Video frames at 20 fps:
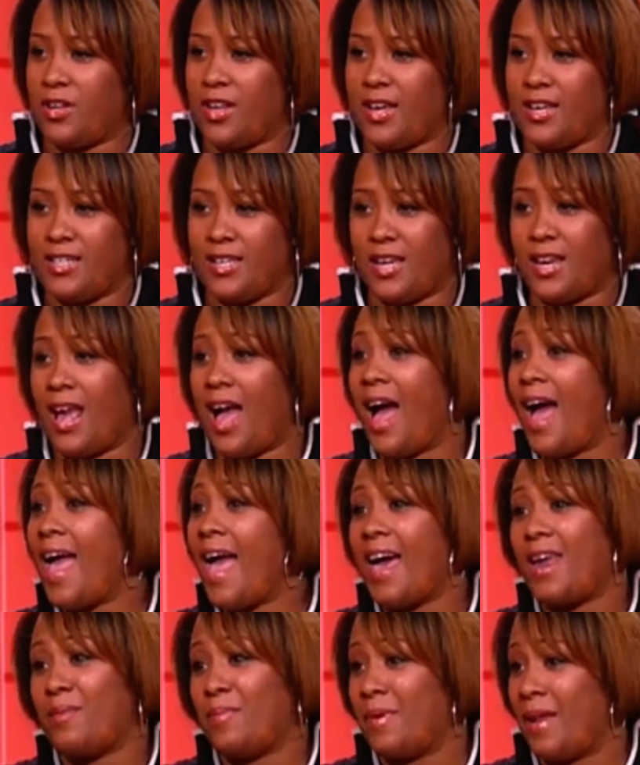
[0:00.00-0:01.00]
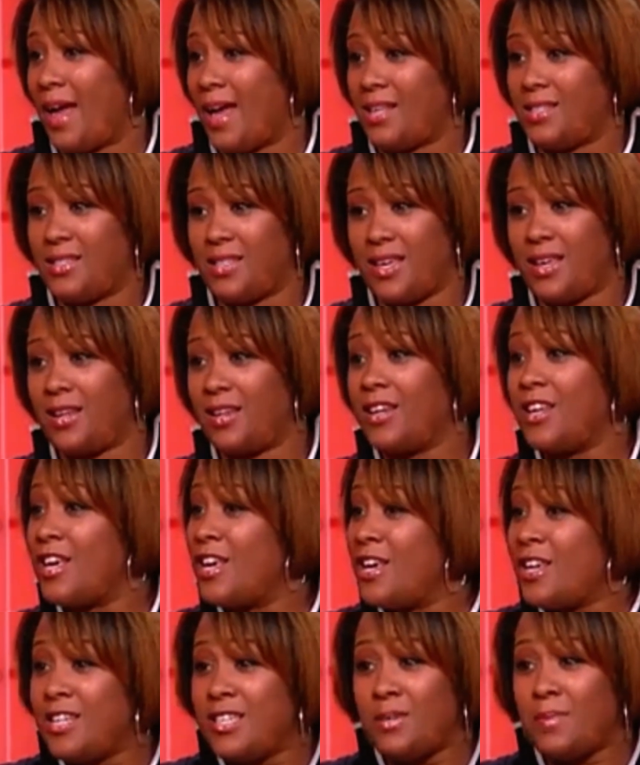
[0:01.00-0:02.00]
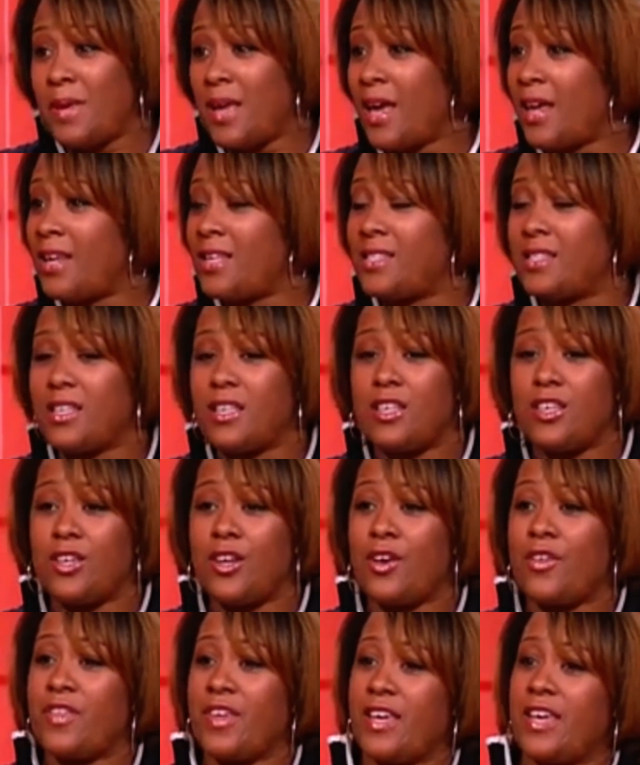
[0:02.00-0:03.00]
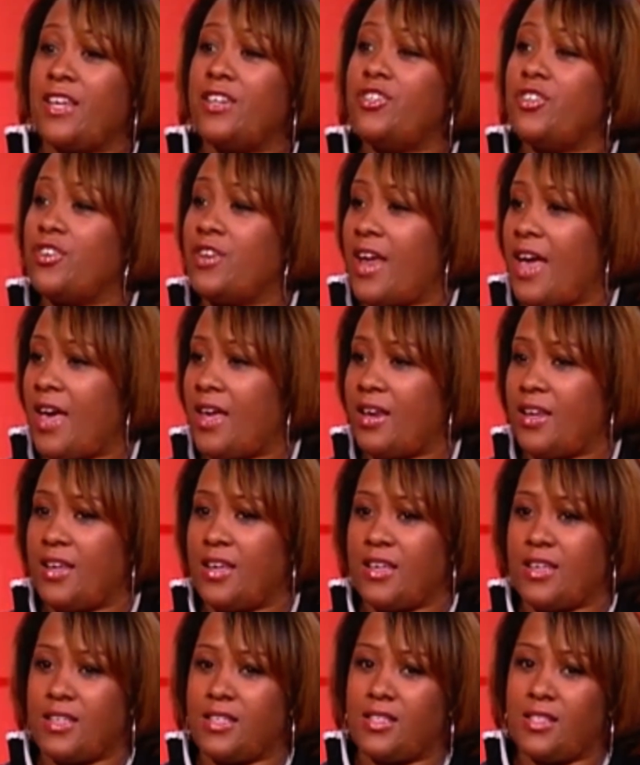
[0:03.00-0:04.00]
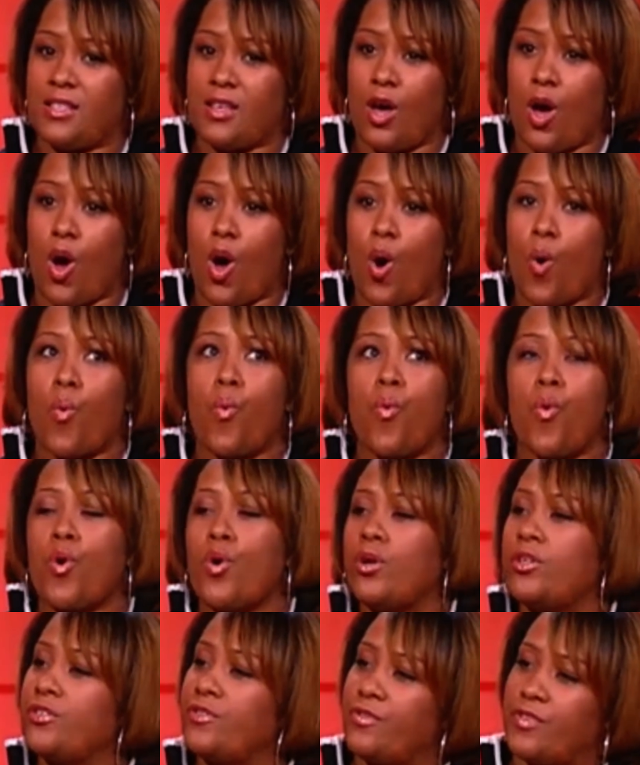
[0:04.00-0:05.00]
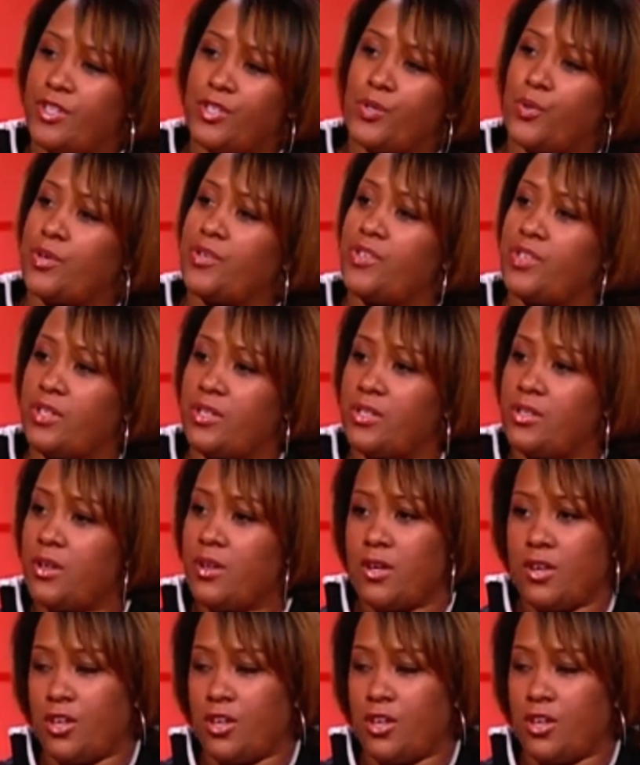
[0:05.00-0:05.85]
dating. I had a blast. And to be honest, you know, the internet is a world of resources.